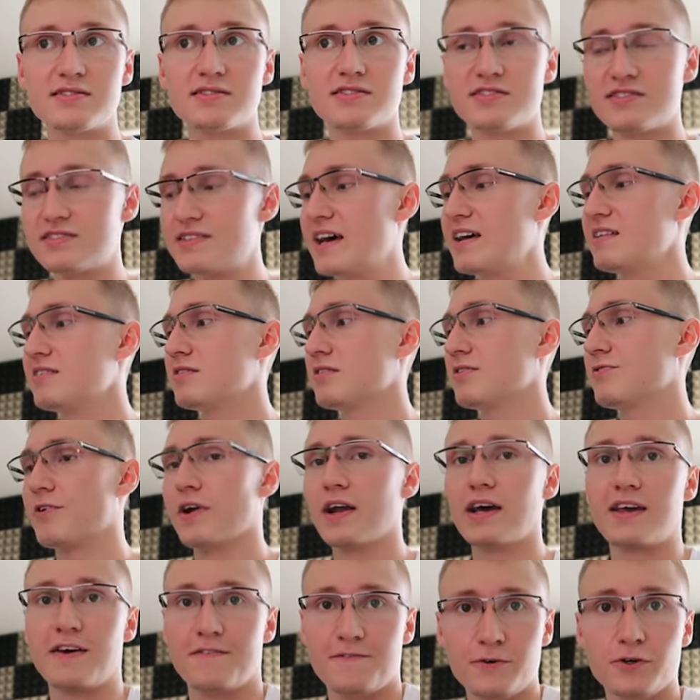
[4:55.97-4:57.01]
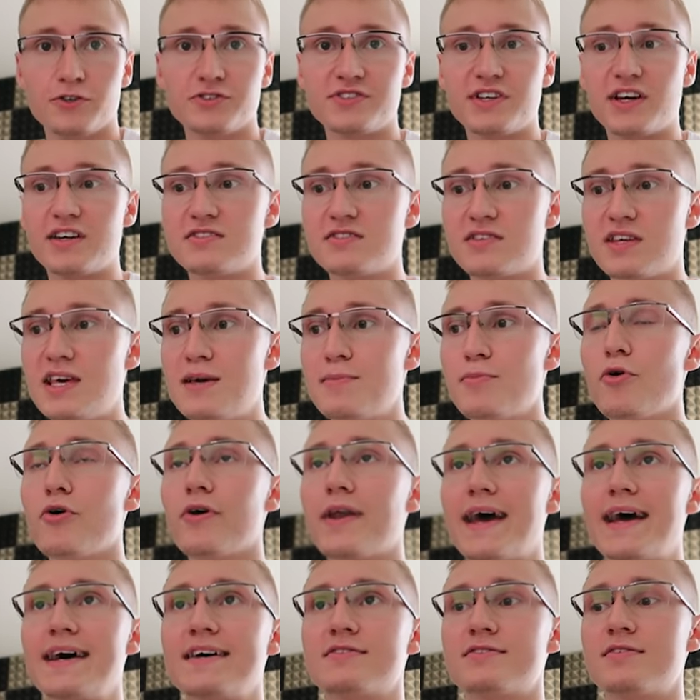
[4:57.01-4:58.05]
set for like a full-size
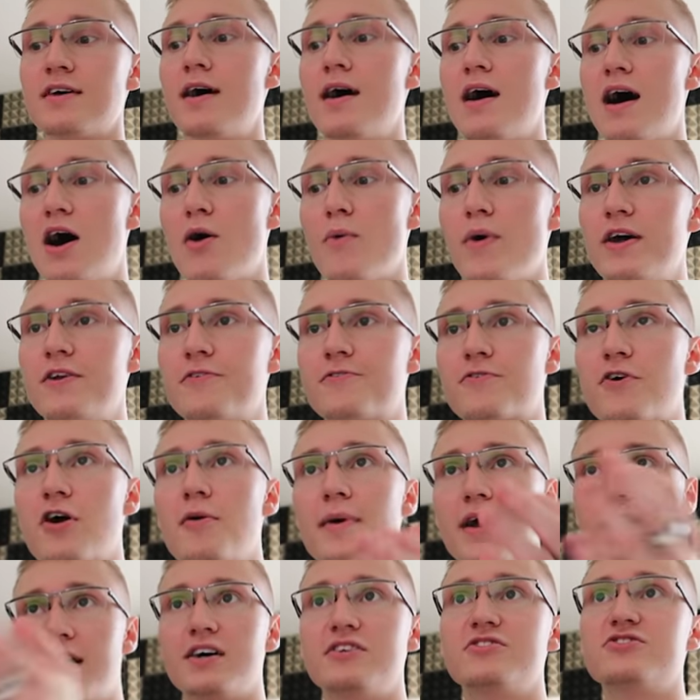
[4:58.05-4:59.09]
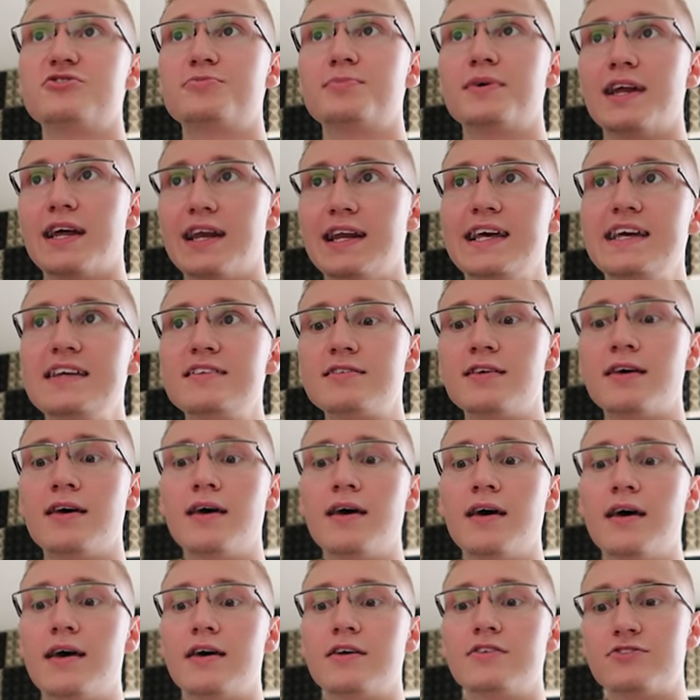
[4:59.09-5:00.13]
keyboard as I went from a Huntsman Elite
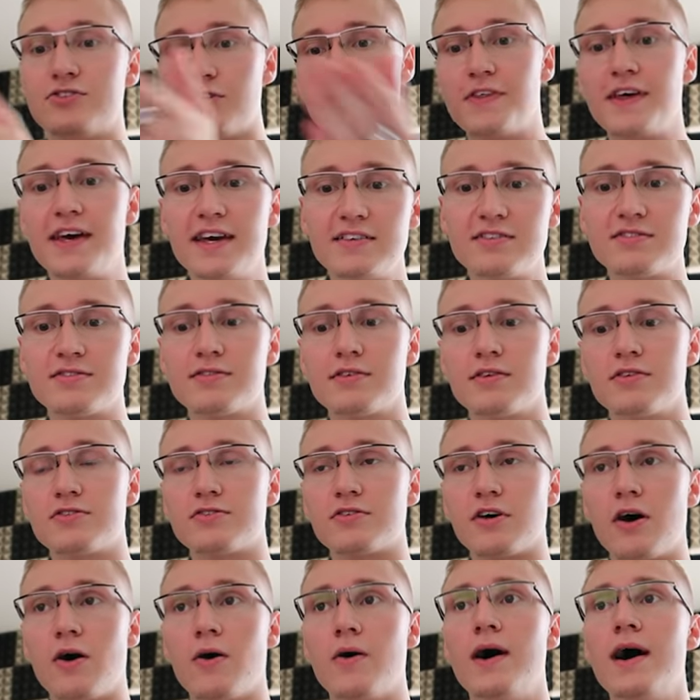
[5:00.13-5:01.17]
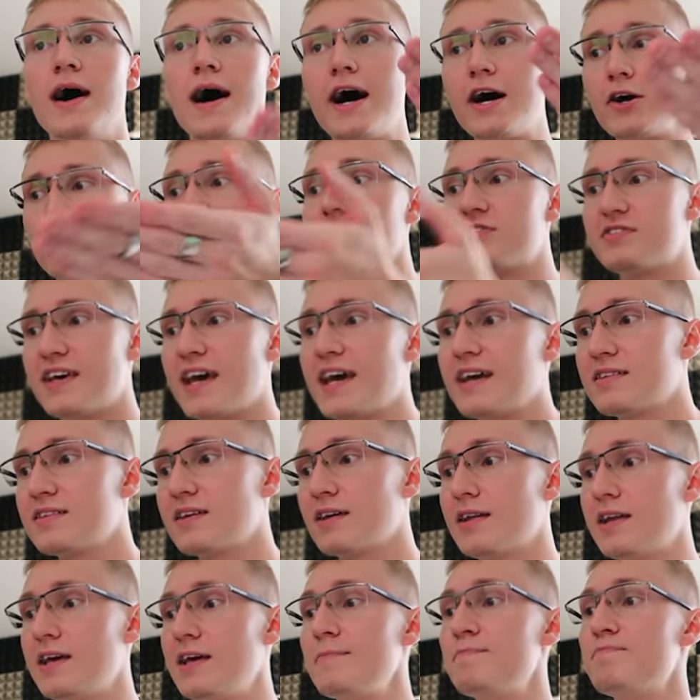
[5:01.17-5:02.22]
to this. So I could
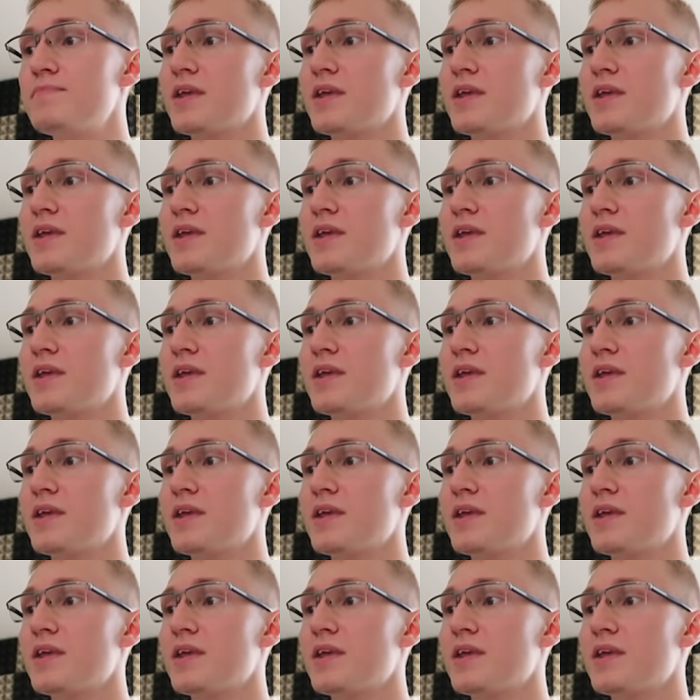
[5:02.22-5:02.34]
technically